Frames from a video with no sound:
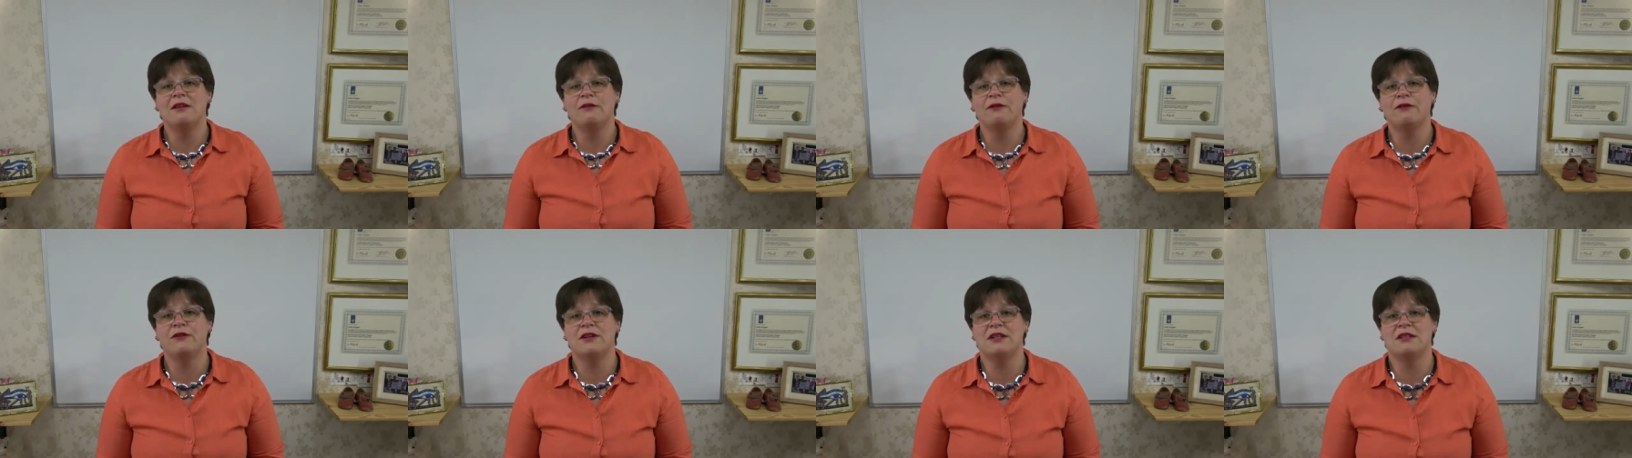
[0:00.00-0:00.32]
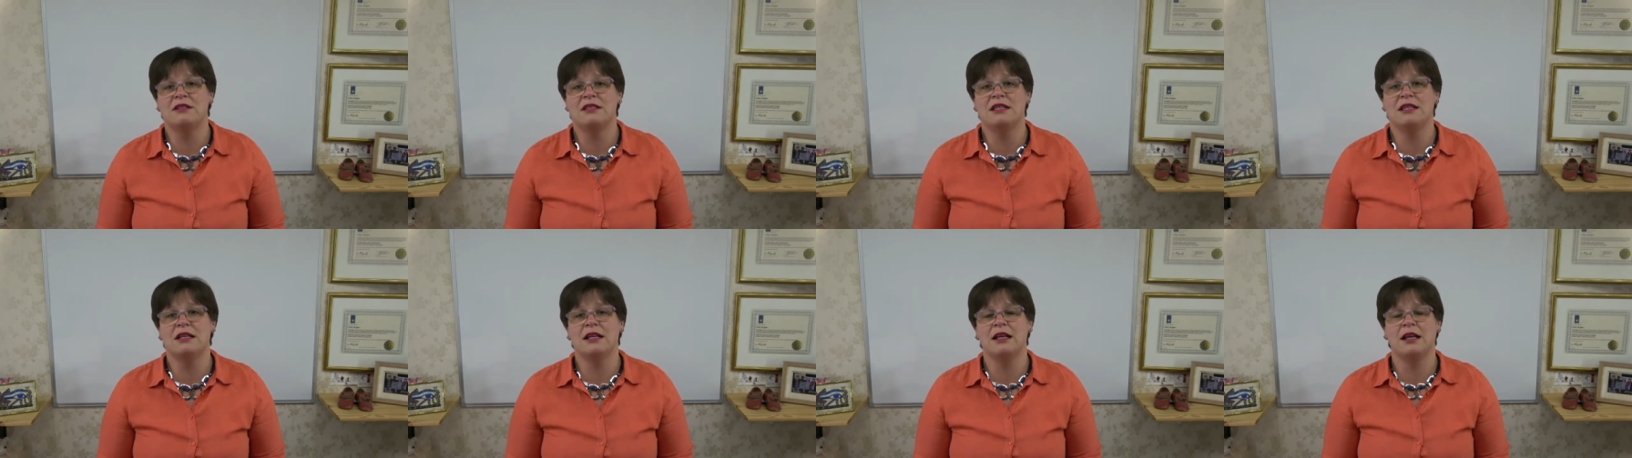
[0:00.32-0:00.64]

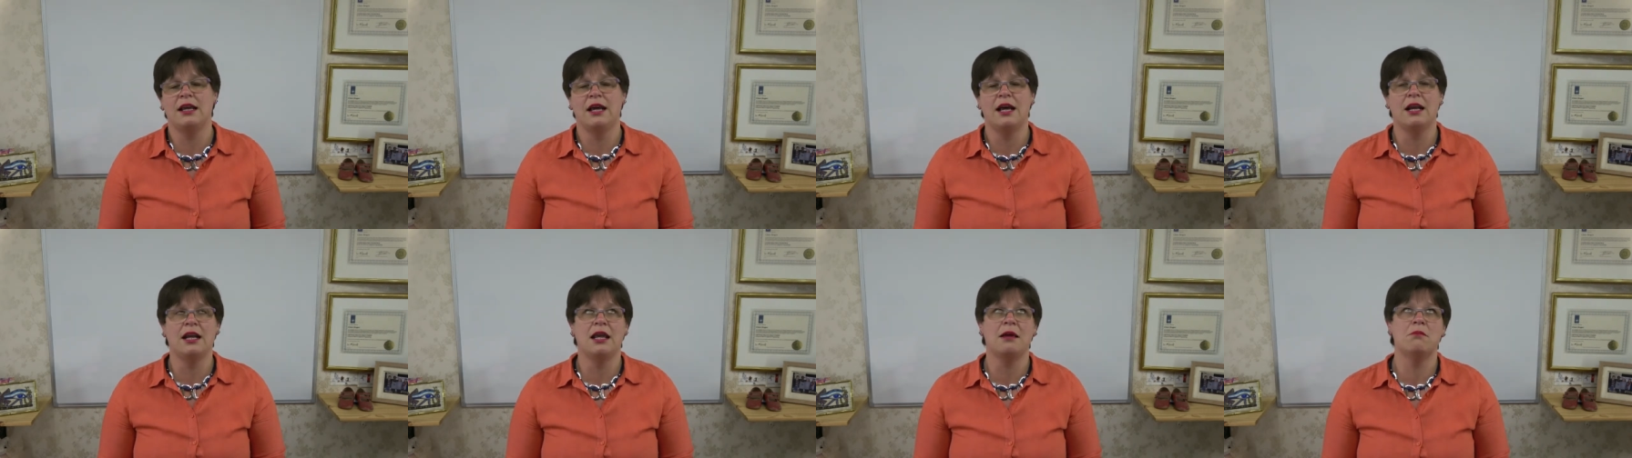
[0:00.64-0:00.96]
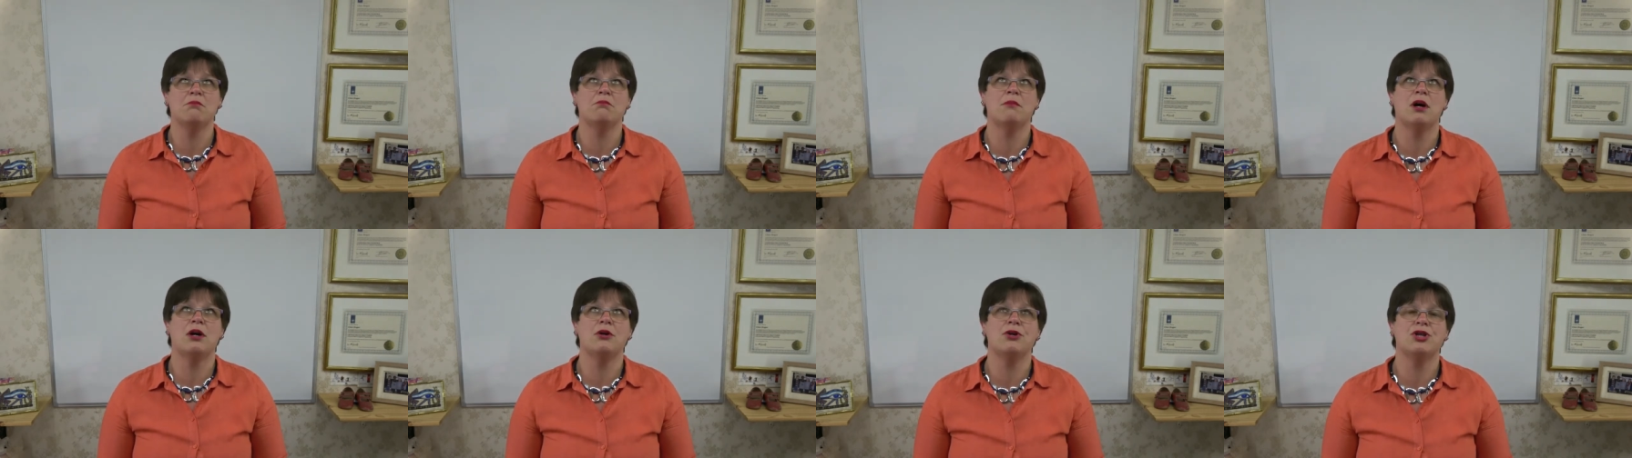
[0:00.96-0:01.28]
physically and
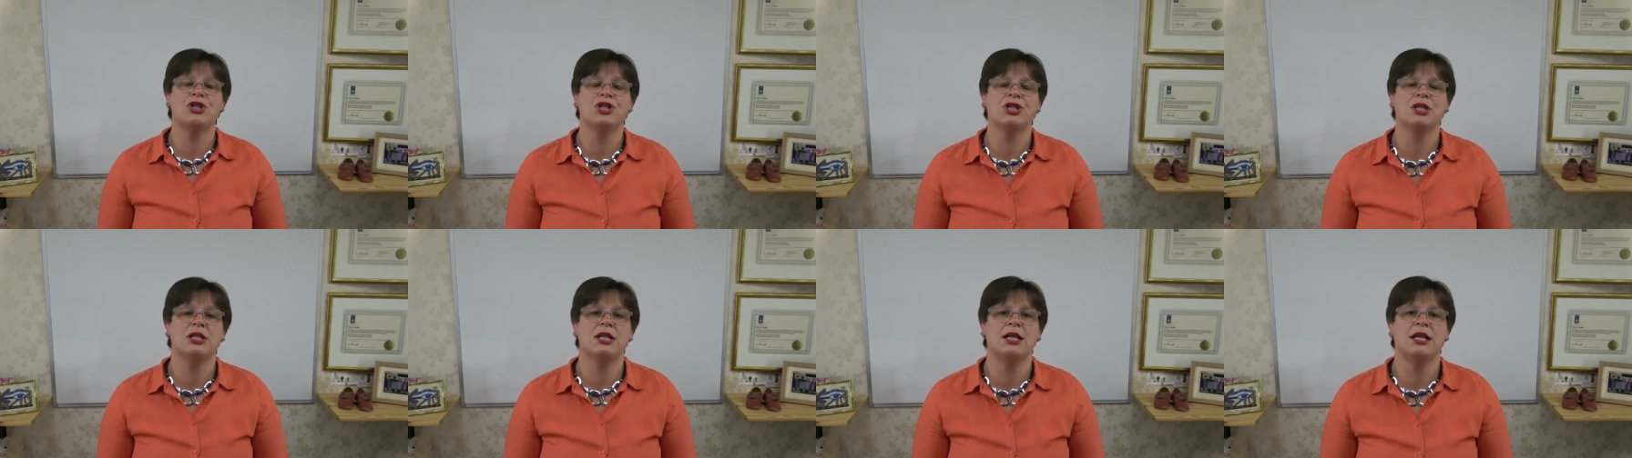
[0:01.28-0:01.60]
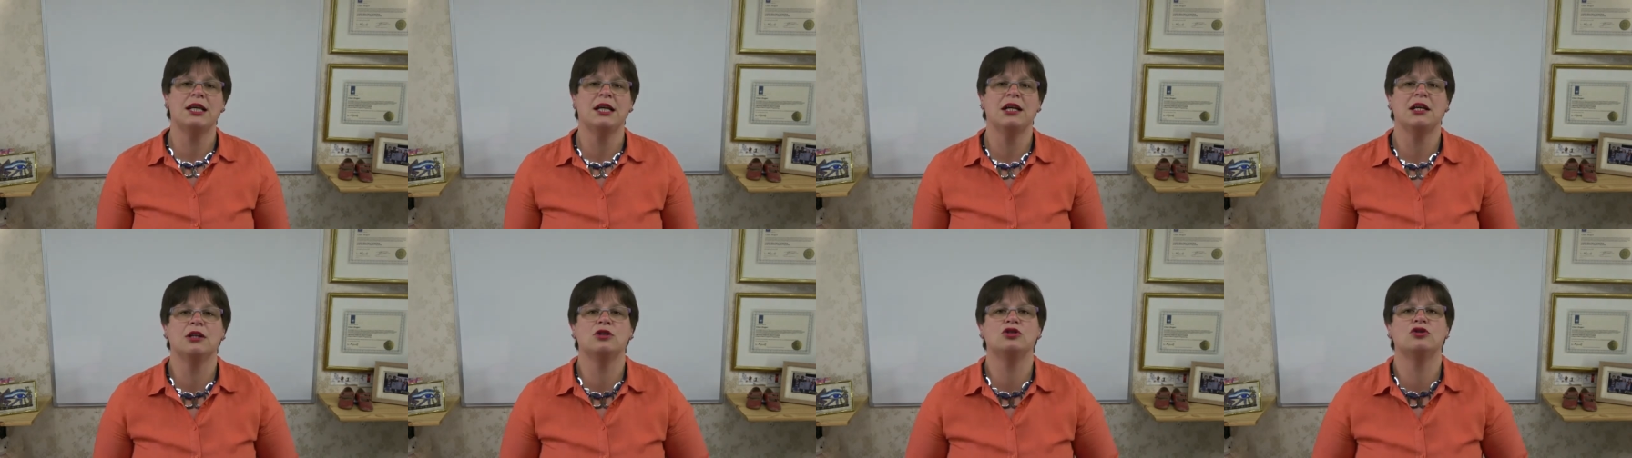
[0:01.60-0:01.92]

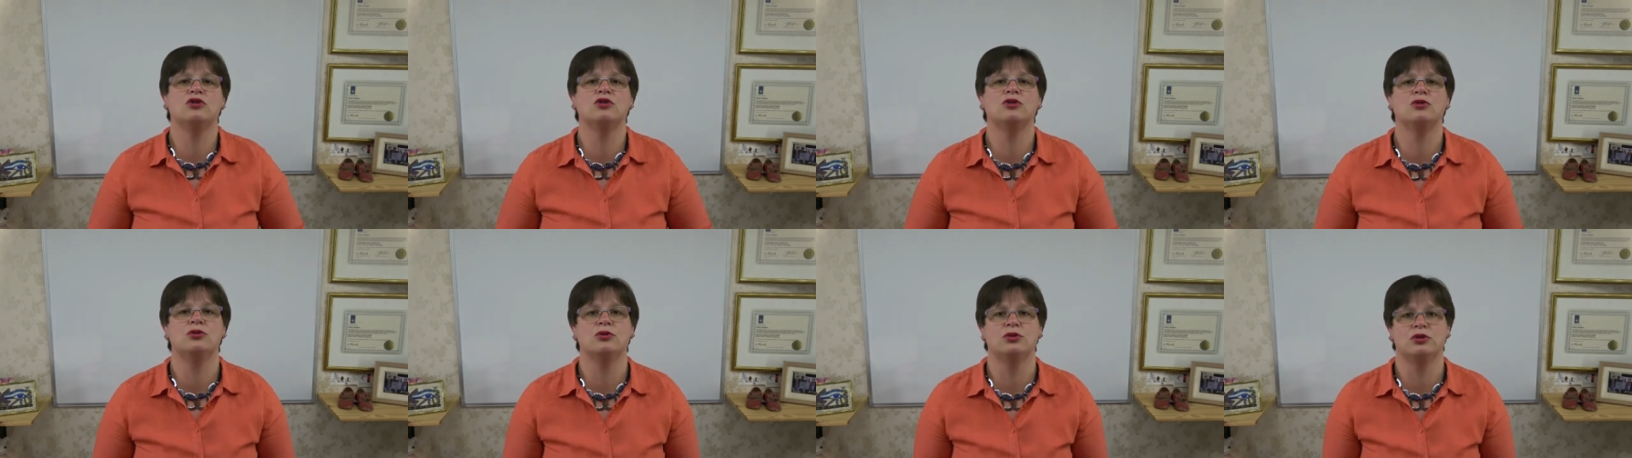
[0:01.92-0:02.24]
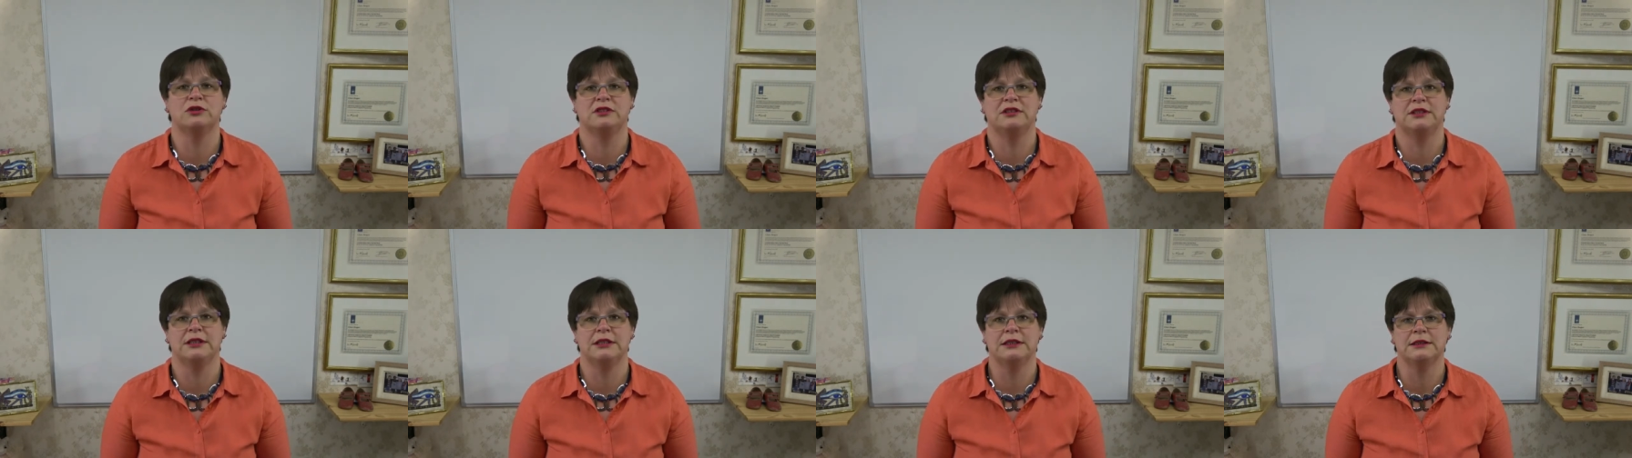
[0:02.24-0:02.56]
emotionally
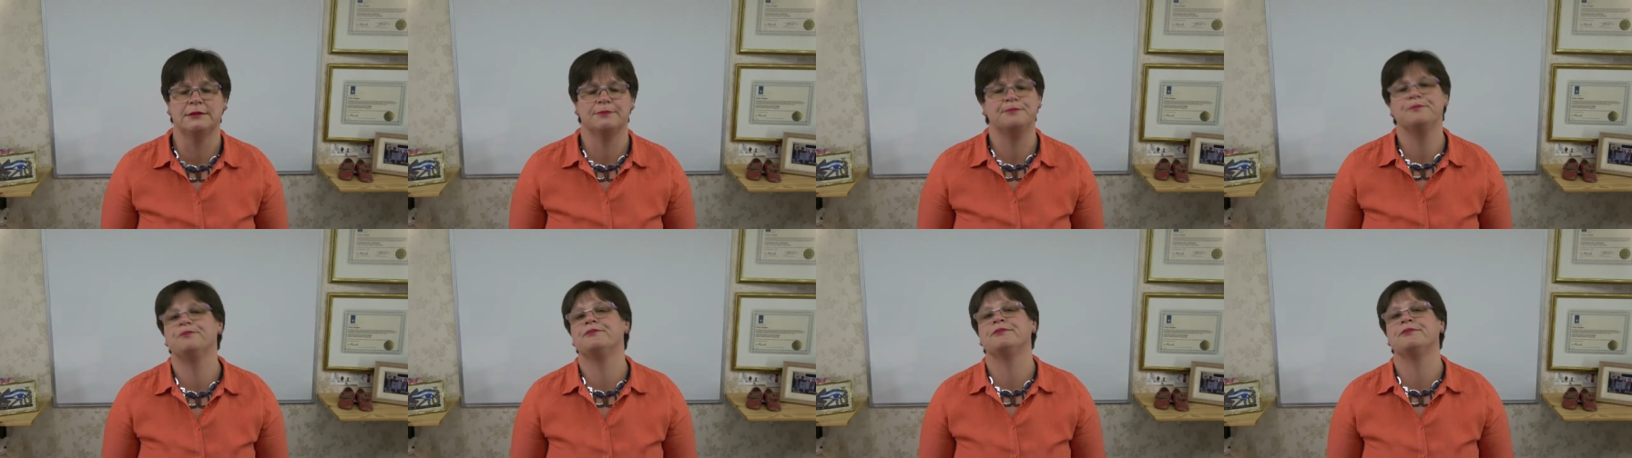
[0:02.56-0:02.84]
exhausted.